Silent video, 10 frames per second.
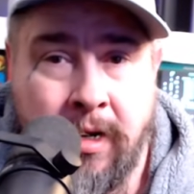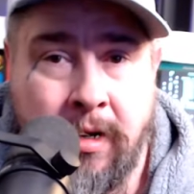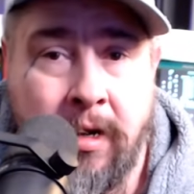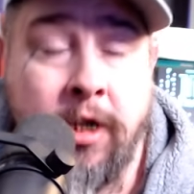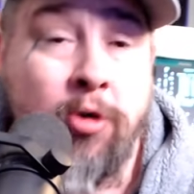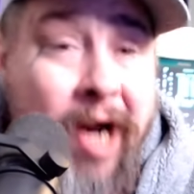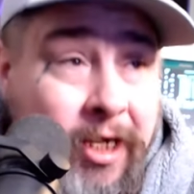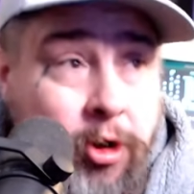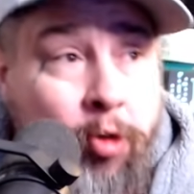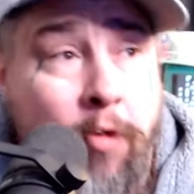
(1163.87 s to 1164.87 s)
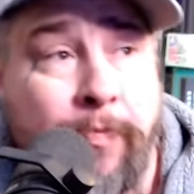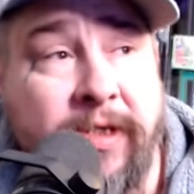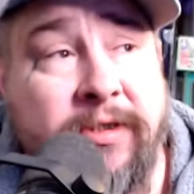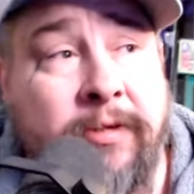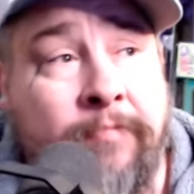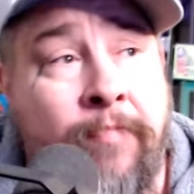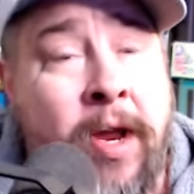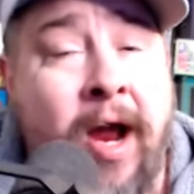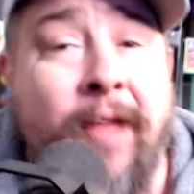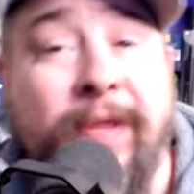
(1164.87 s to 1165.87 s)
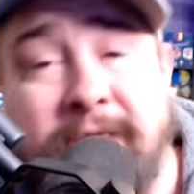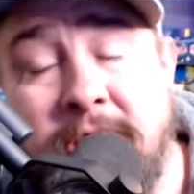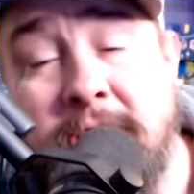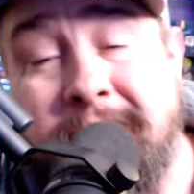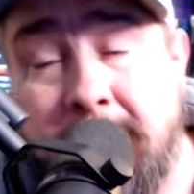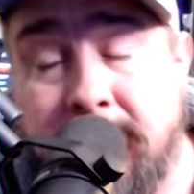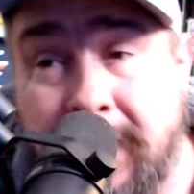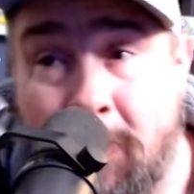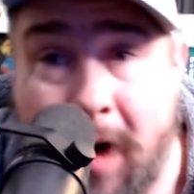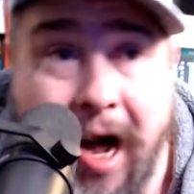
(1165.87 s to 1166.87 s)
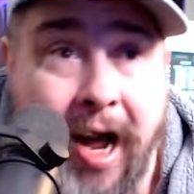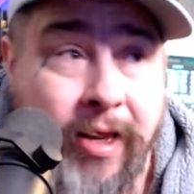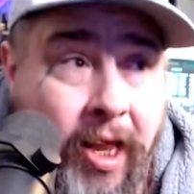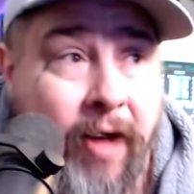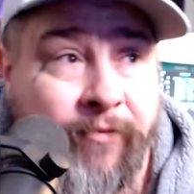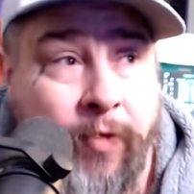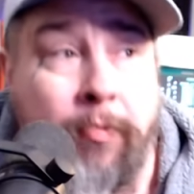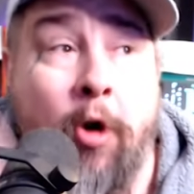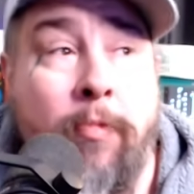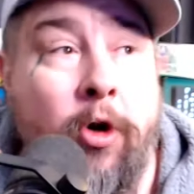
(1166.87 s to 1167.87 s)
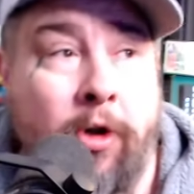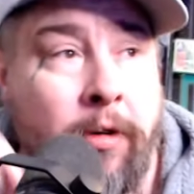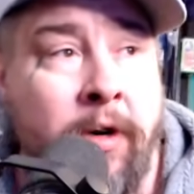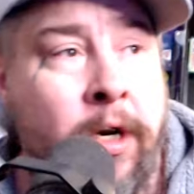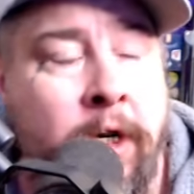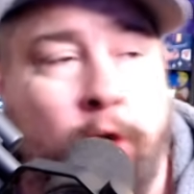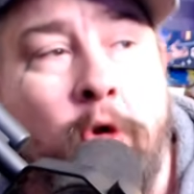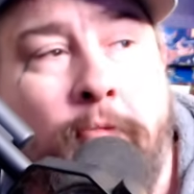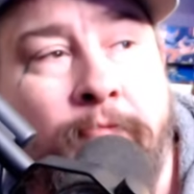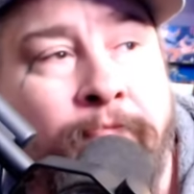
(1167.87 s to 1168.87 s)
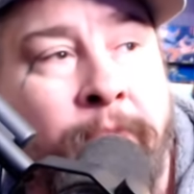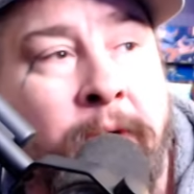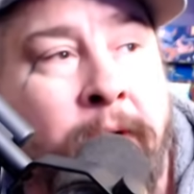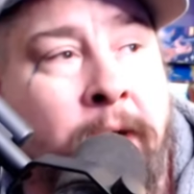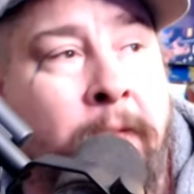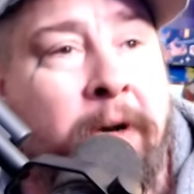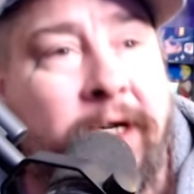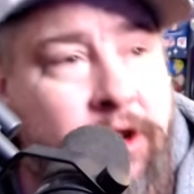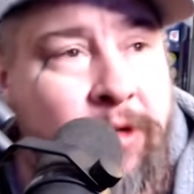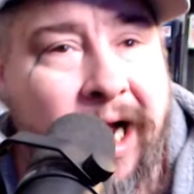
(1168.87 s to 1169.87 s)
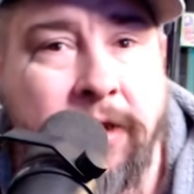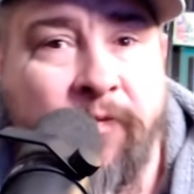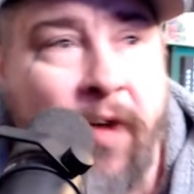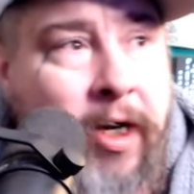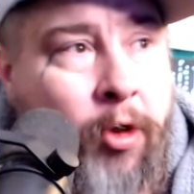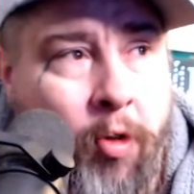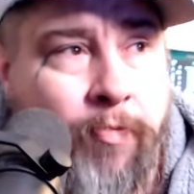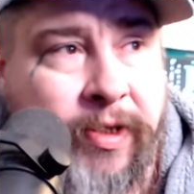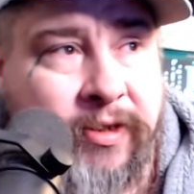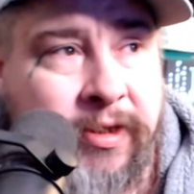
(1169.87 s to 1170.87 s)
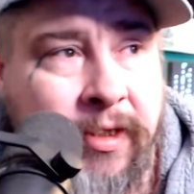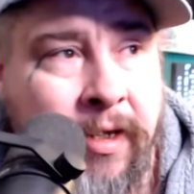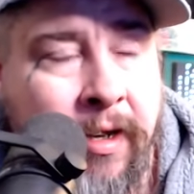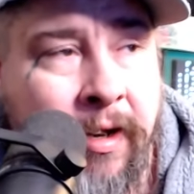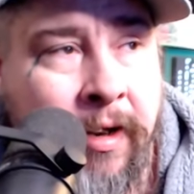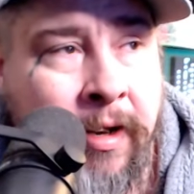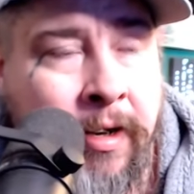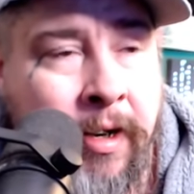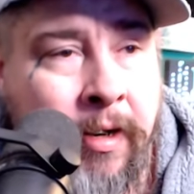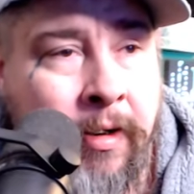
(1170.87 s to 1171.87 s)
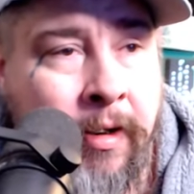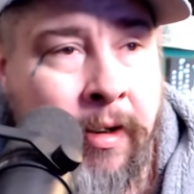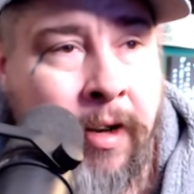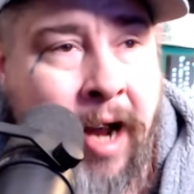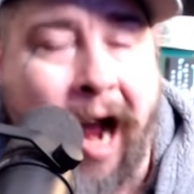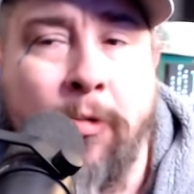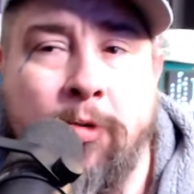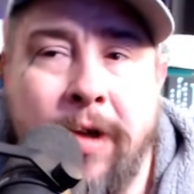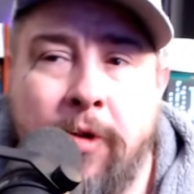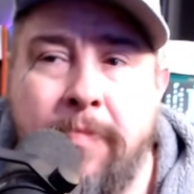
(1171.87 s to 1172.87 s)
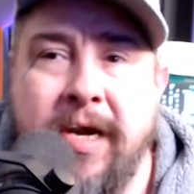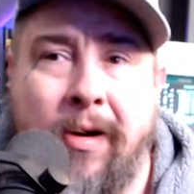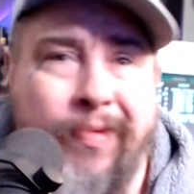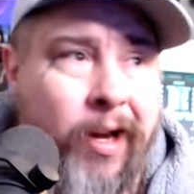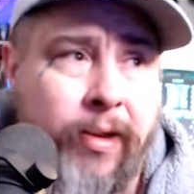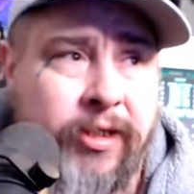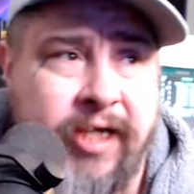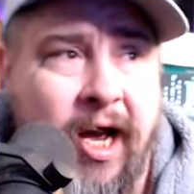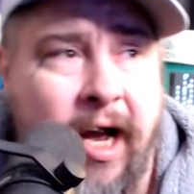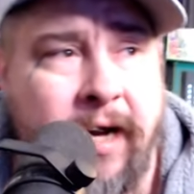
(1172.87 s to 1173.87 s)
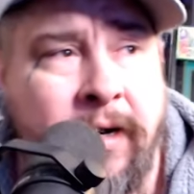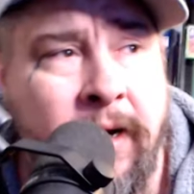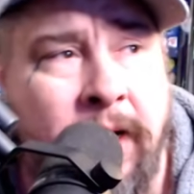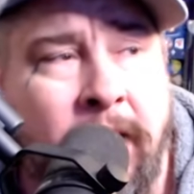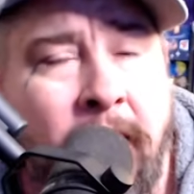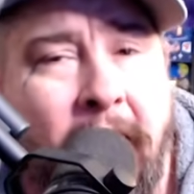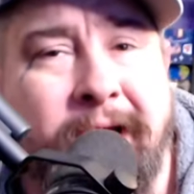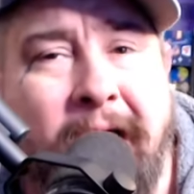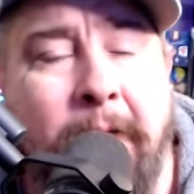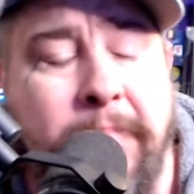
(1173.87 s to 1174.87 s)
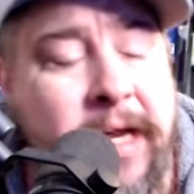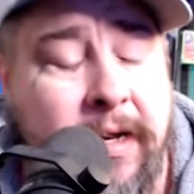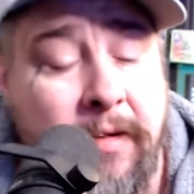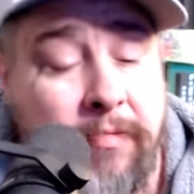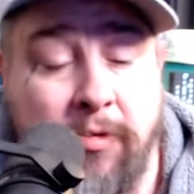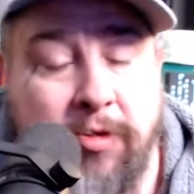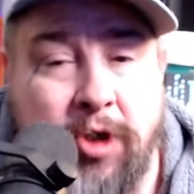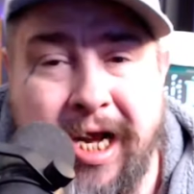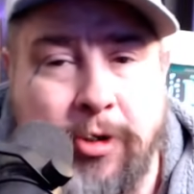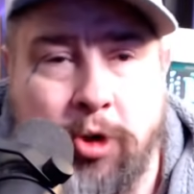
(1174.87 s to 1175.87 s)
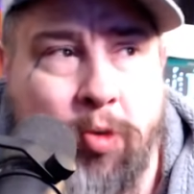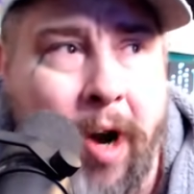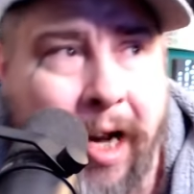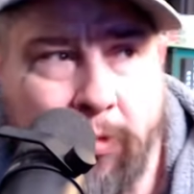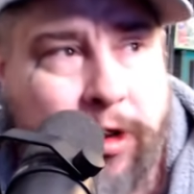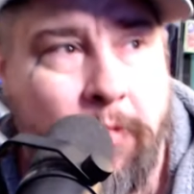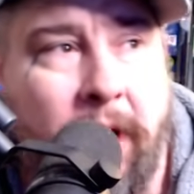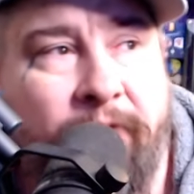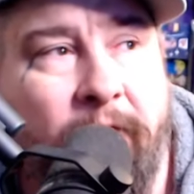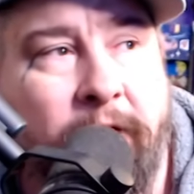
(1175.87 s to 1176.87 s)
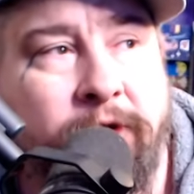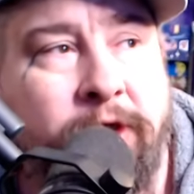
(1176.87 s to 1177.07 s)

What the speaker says: You guys are groupies. And this is essentially why I left the Pro-berger group. Because you guys are fucking groupies. I would rather be on the other side and not be intertwined with you motherfuckers.